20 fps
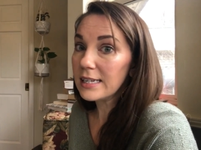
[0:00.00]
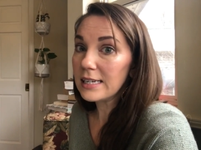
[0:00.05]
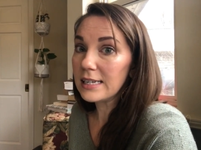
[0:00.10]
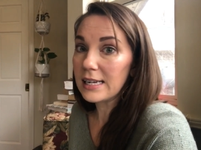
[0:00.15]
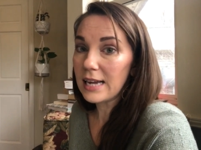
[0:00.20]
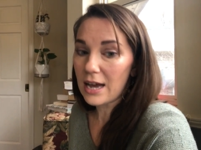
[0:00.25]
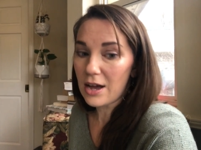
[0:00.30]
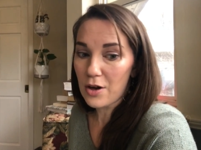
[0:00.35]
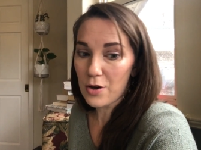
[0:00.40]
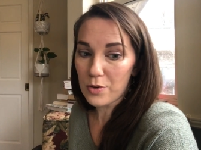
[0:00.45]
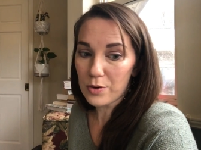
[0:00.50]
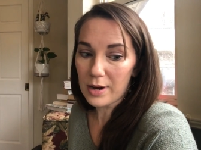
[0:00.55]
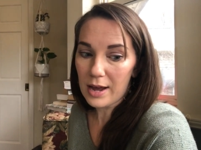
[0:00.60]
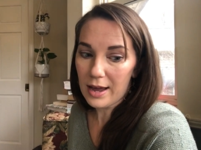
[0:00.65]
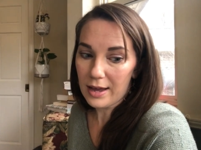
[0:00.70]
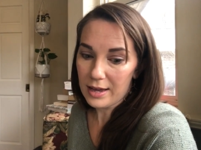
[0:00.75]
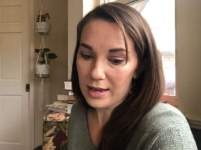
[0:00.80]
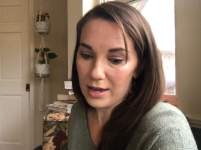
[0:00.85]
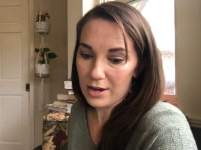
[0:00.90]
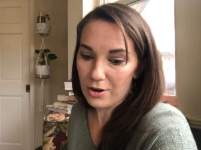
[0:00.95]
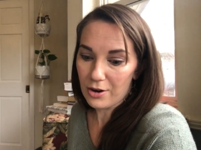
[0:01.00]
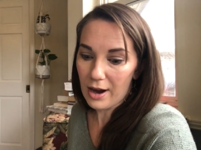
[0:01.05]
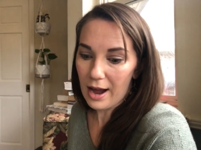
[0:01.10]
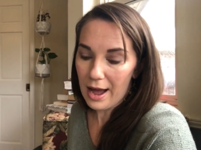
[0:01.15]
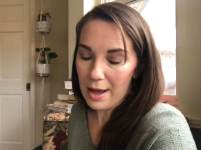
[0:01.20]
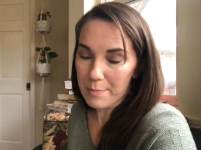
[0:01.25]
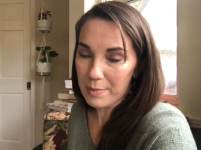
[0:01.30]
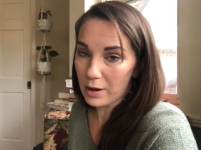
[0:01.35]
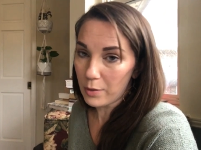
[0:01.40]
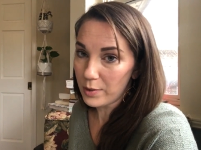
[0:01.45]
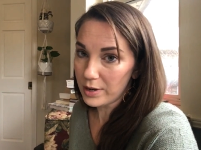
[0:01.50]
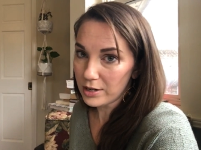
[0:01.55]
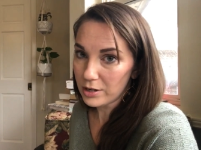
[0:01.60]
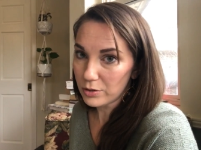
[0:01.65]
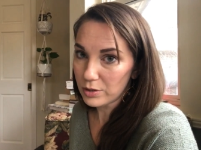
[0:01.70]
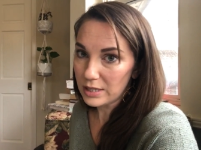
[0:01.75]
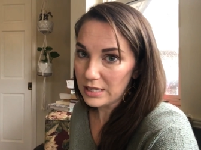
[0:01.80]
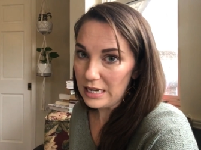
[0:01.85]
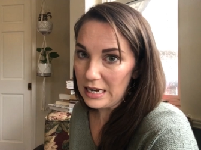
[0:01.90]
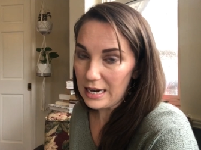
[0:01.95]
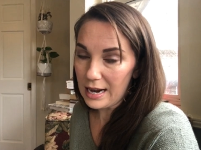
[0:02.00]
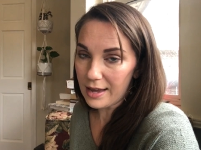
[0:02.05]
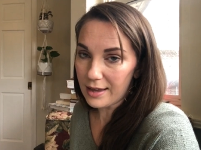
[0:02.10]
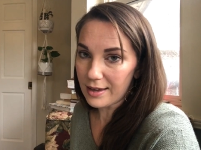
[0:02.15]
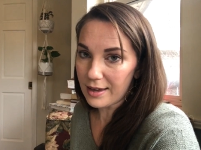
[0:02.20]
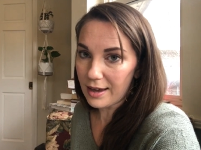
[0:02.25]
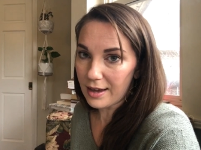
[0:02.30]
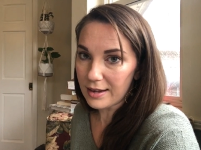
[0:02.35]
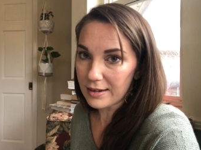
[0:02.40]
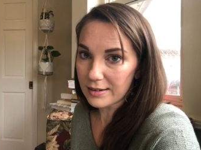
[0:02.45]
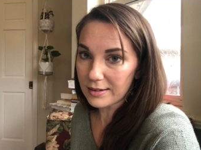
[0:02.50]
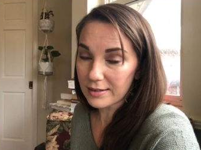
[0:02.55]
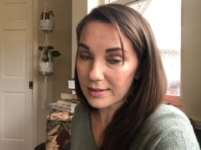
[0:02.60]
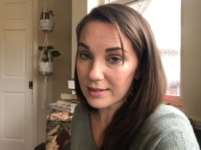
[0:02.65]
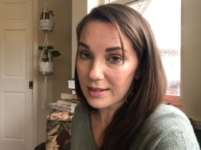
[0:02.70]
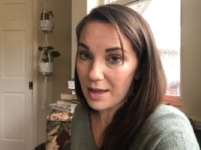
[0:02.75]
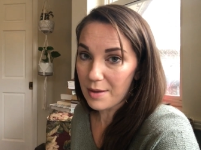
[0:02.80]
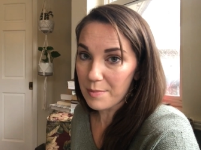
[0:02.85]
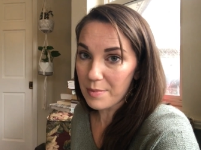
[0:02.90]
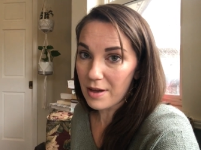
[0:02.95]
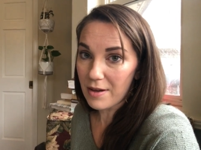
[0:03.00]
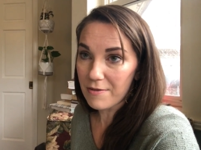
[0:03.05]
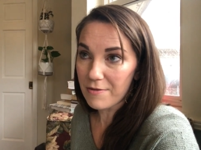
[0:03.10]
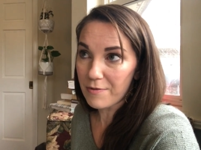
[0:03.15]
down here at my window seat and get some of